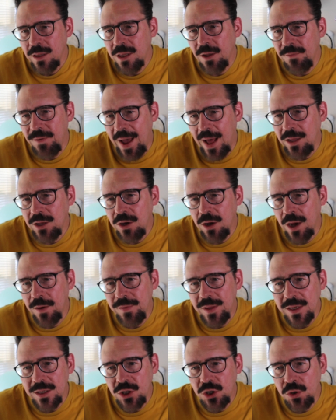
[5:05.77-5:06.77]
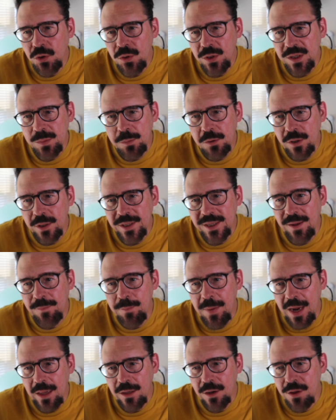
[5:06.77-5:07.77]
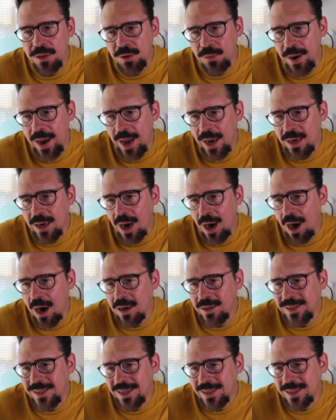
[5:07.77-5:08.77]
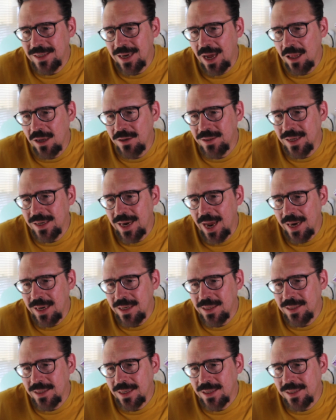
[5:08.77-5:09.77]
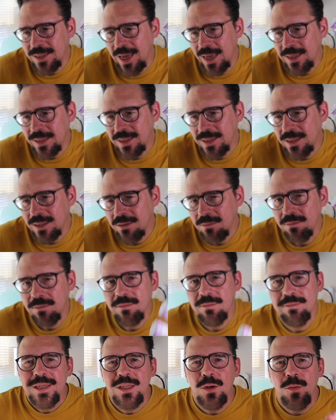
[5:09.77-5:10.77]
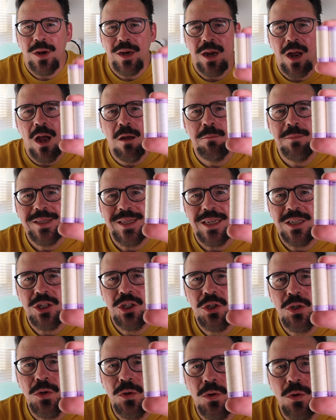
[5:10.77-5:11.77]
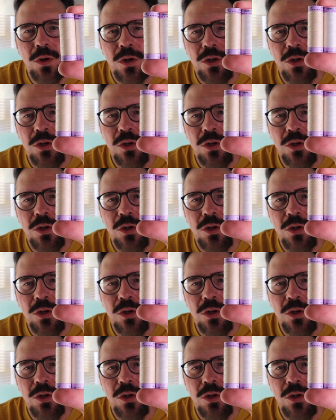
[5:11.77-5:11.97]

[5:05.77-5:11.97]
The value of these 2 spools of Mettler thread are $6.96. So it comes in 2